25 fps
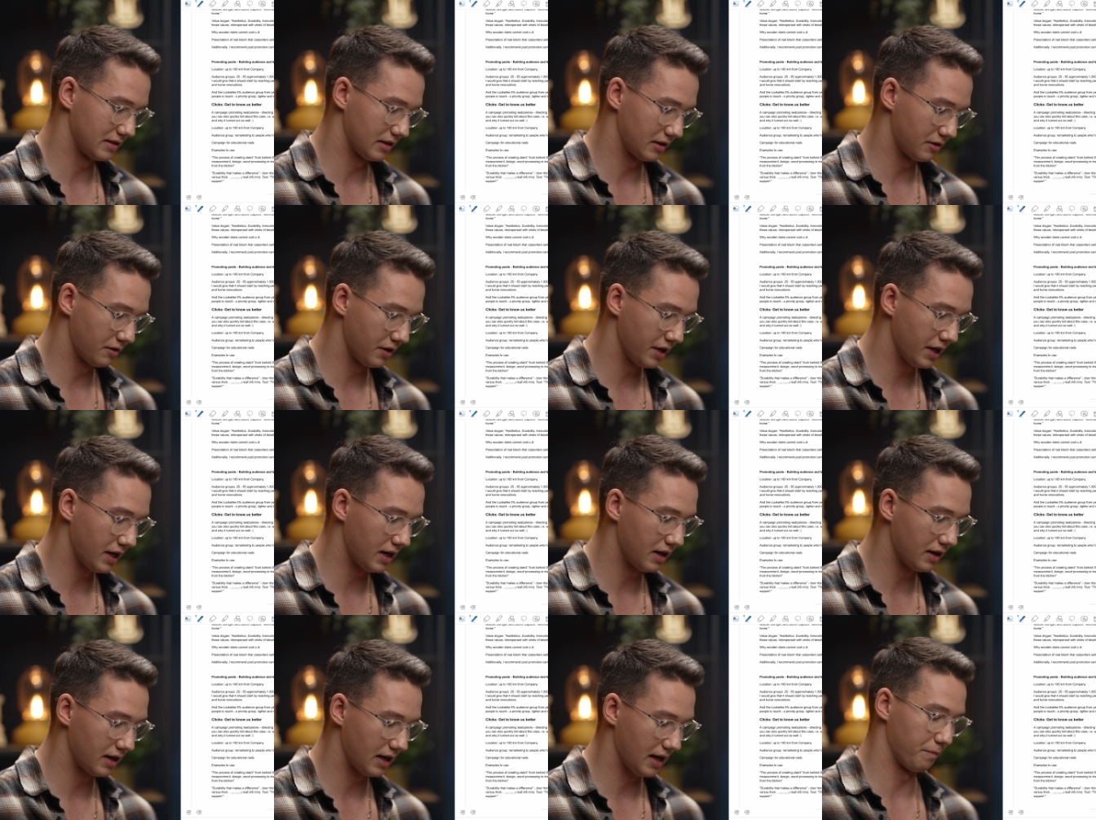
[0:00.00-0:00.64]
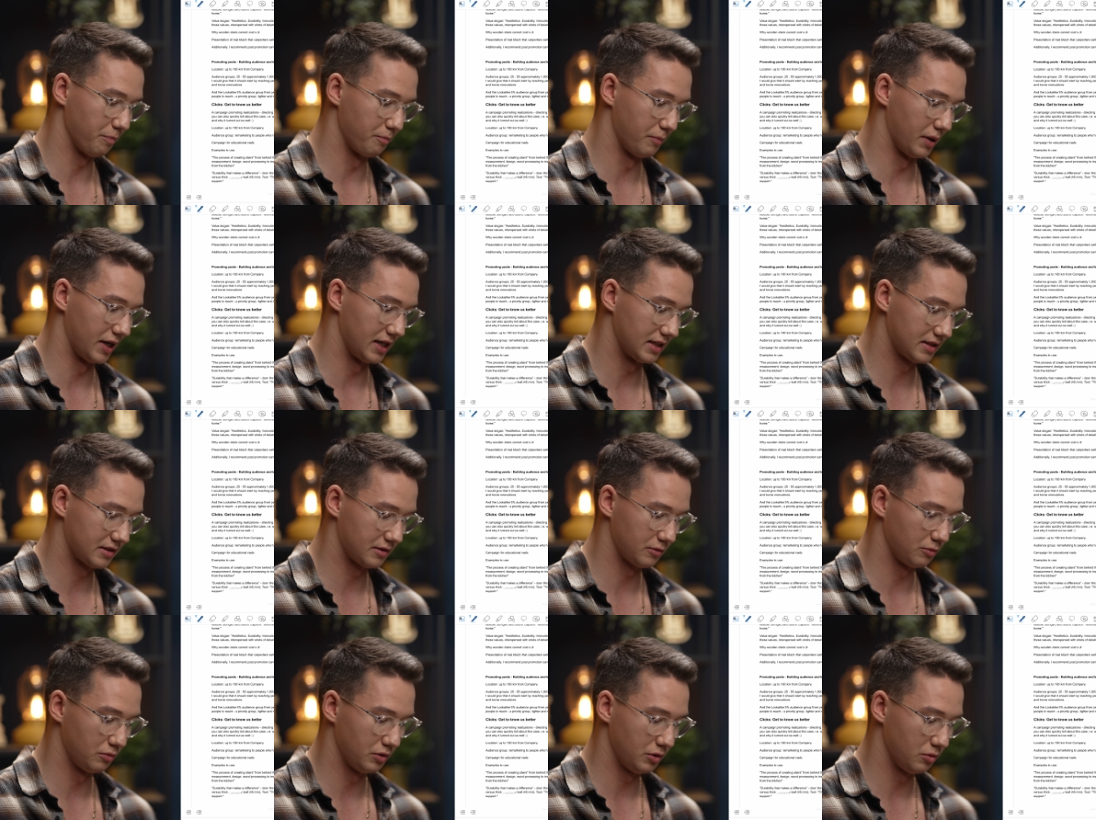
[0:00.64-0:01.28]
area,
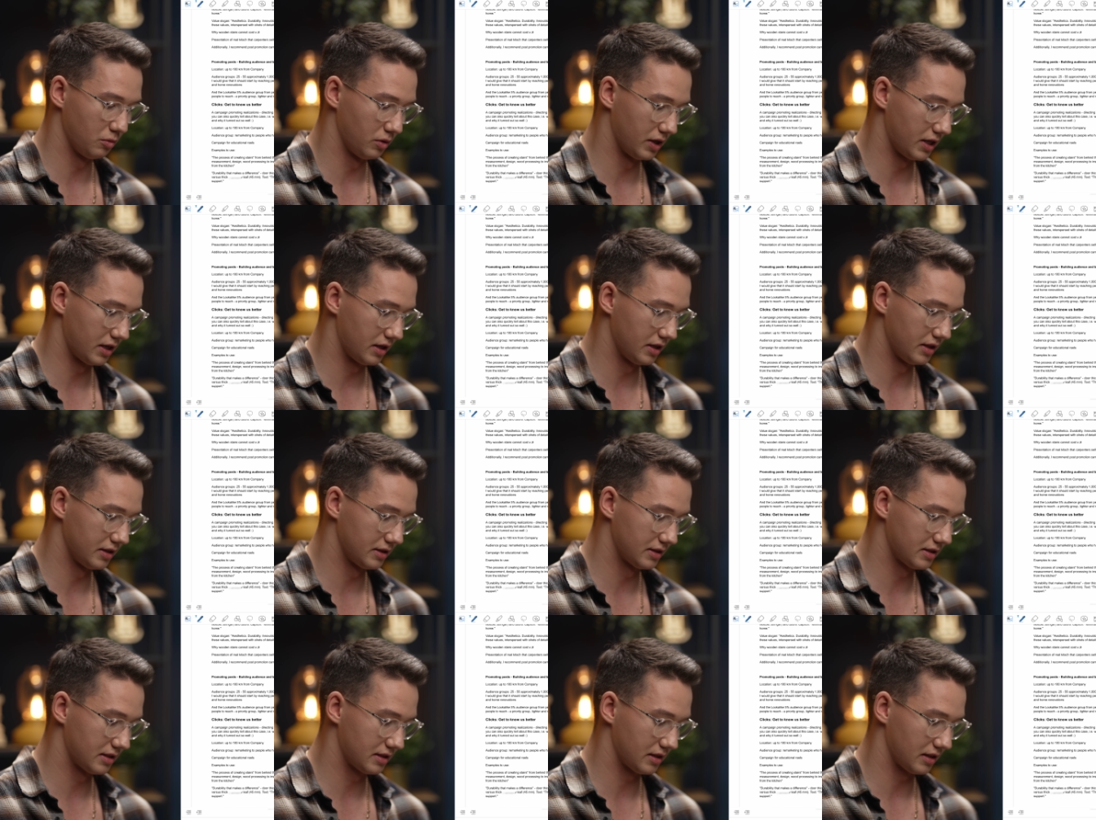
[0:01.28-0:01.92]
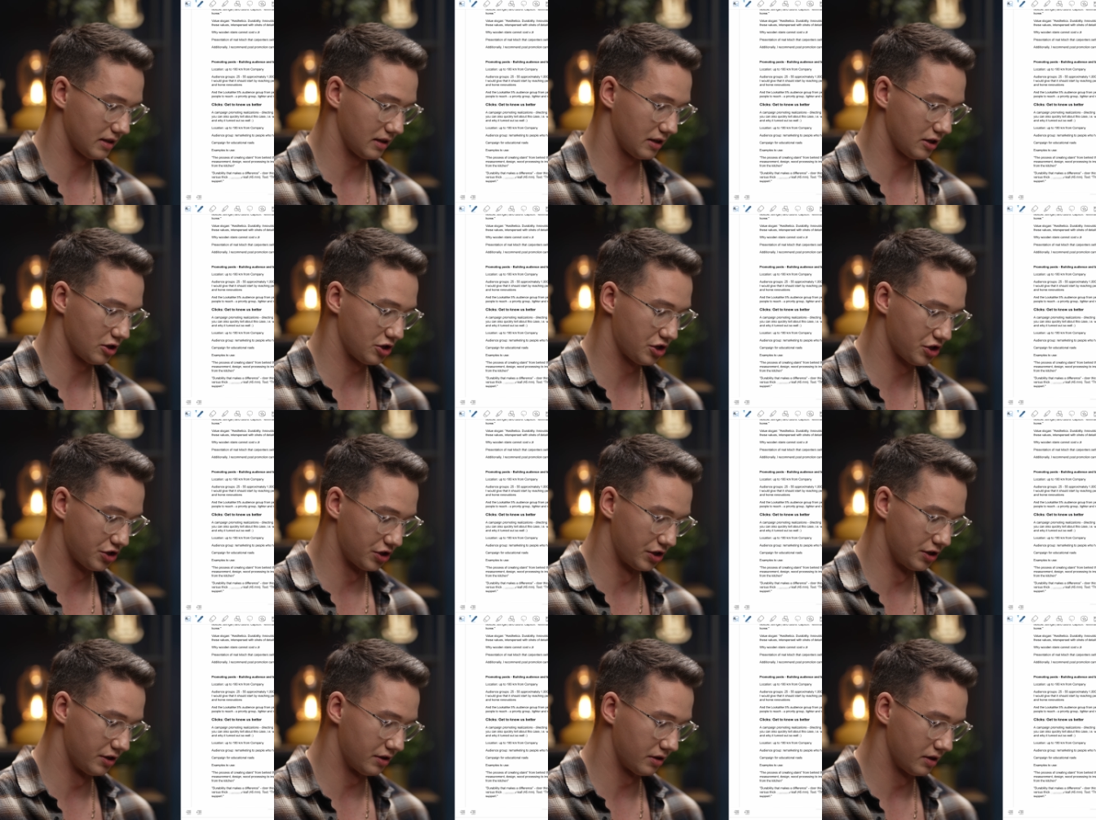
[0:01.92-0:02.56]
but we weren't
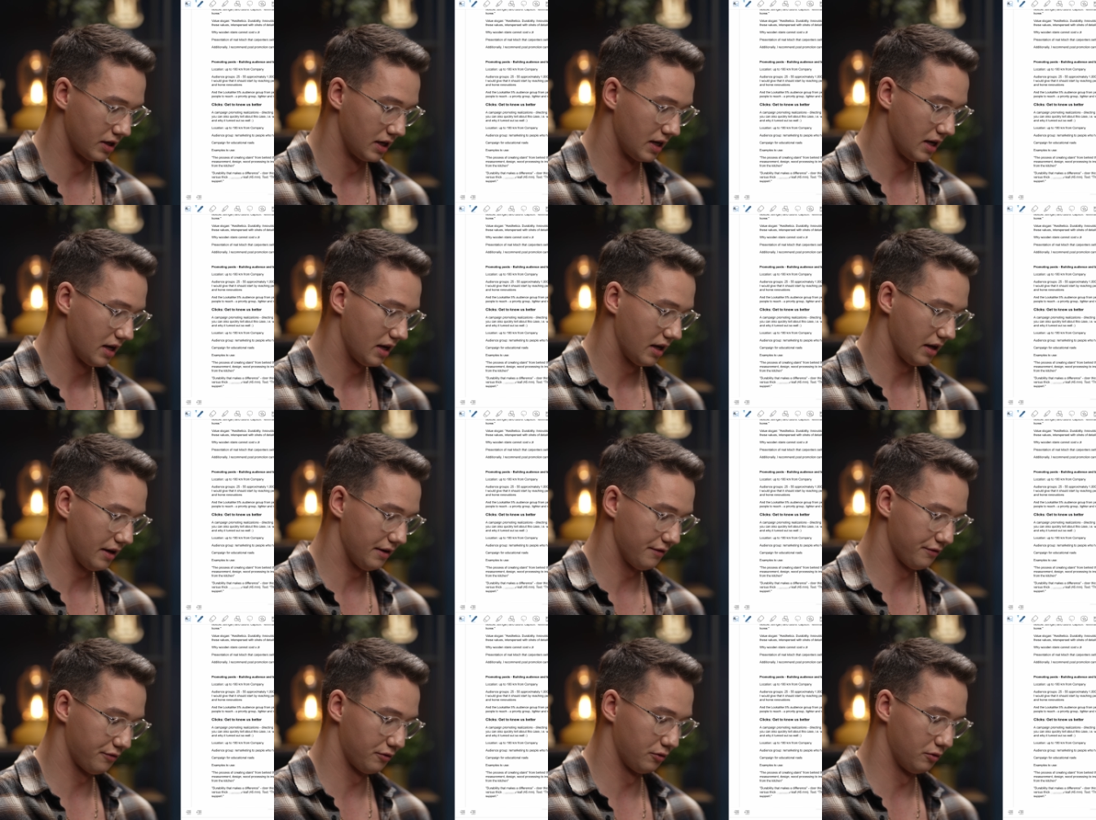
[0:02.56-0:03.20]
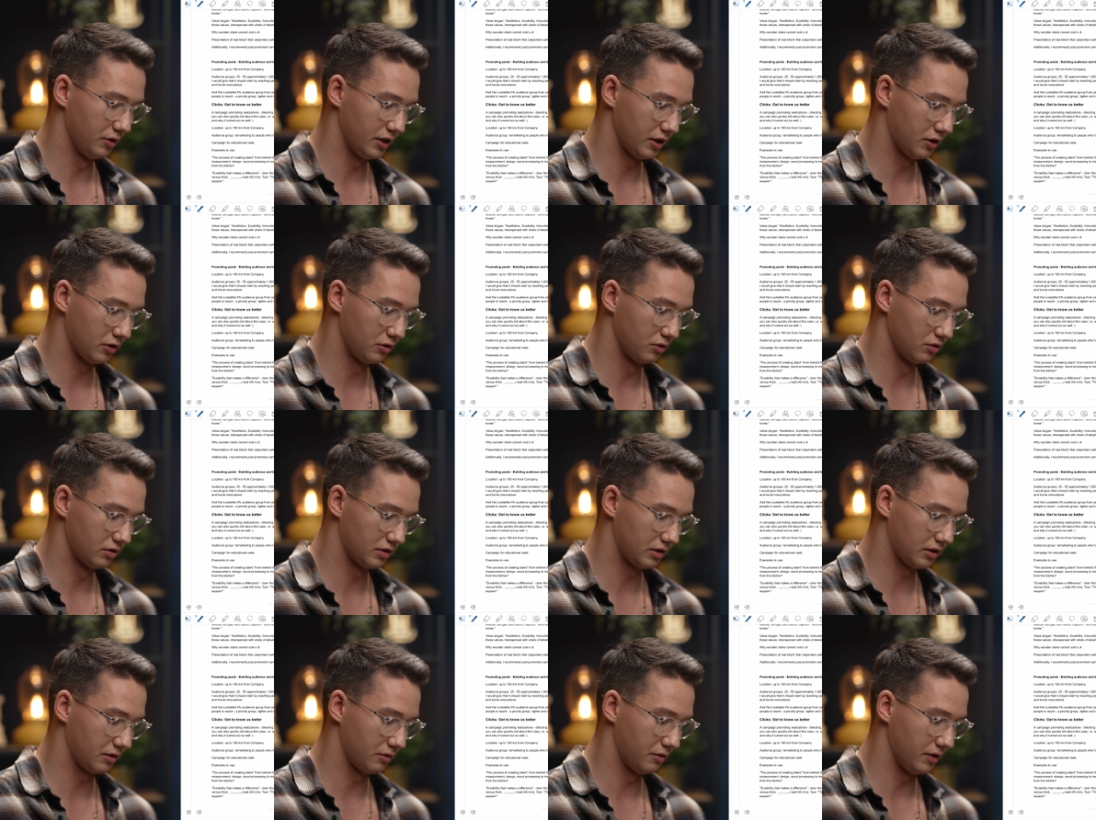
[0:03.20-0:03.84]
sure if we
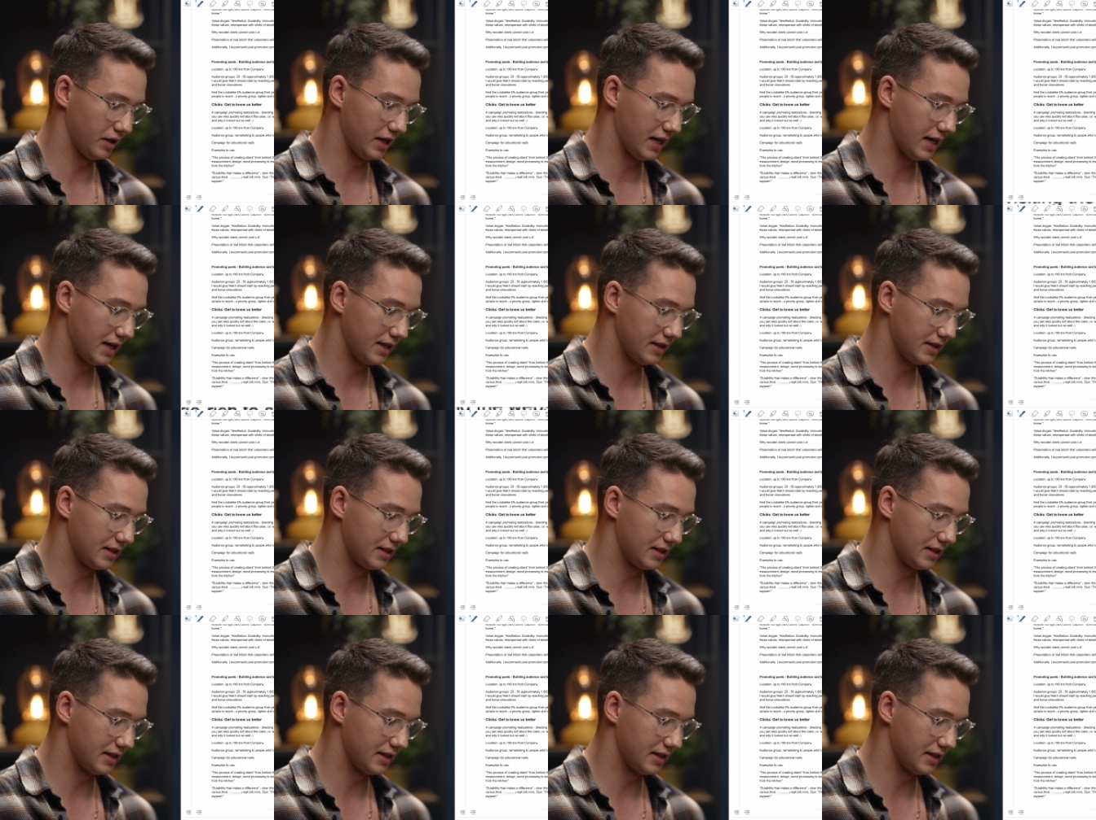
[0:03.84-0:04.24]
could create